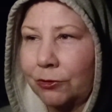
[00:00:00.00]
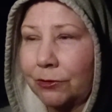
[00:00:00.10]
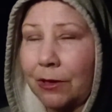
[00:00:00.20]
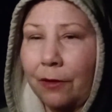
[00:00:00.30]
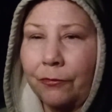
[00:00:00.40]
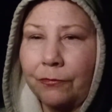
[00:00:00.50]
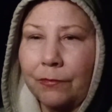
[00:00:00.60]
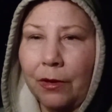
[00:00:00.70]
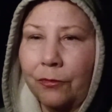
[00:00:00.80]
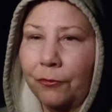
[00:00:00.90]
just
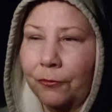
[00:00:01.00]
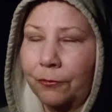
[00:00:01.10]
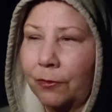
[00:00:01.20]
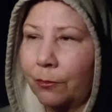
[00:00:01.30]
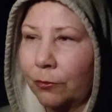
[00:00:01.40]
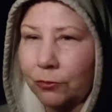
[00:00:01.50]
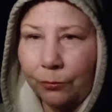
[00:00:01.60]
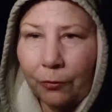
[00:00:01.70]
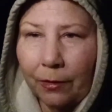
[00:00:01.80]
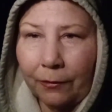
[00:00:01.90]
other,
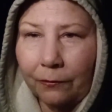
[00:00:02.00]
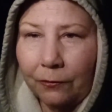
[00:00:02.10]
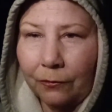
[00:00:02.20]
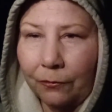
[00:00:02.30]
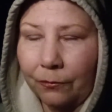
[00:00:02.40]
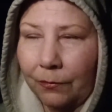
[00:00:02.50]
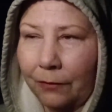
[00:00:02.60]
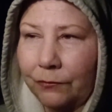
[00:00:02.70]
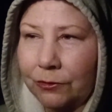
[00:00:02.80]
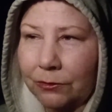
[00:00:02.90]
commercial products too
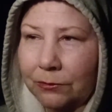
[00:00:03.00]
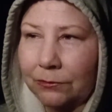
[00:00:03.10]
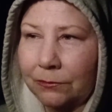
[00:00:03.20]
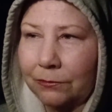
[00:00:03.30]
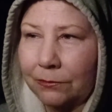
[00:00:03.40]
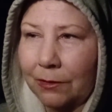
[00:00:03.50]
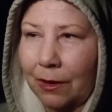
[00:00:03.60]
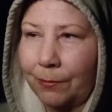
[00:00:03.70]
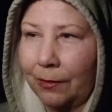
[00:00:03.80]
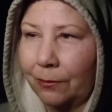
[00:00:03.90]
have just
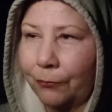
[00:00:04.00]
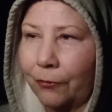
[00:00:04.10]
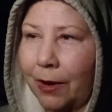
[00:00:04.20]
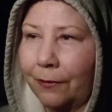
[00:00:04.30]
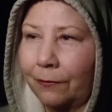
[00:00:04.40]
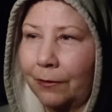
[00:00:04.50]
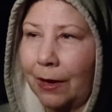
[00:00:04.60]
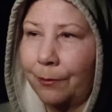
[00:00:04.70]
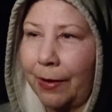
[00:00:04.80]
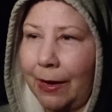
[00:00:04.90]
i mean the price
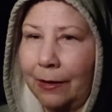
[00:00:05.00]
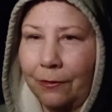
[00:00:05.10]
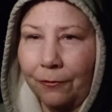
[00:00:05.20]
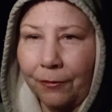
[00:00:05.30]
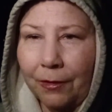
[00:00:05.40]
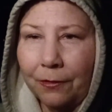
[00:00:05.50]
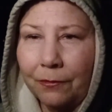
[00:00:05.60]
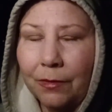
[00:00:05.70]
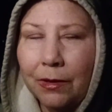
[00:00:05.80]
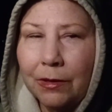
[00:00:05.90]
that i paid a year
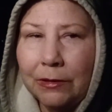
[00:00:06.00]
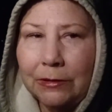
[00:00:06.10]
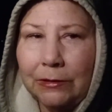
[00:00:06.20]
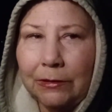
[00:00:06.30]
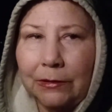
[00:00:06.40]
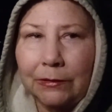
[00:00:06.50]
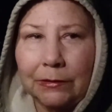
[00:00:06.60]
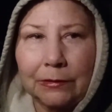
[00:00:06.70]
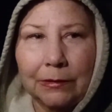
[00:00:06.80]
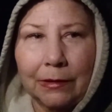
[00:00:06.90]
ago
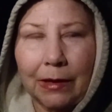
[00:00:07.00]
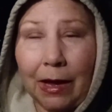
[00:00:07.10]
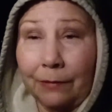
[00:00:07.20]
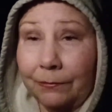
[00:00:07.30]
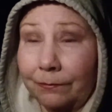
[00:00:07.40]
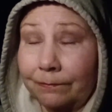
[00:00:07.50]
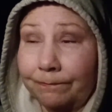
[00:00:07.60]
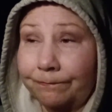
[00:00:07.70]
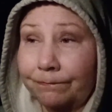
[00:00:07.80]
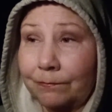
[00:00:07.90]

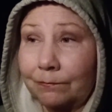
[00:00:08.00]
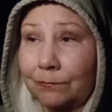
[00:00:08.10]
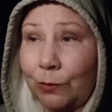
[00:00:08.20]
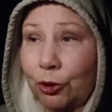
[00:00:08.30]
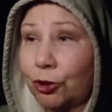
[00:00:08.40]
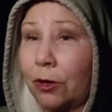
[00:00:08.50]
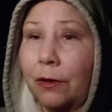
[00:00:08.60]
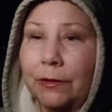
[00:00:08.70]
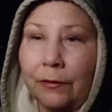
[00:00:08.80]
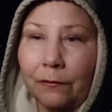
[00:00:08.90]
i'm
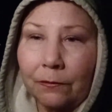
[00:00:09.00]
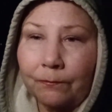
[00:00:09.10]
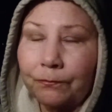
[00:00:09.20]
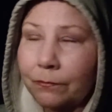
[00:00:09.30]
shocked it's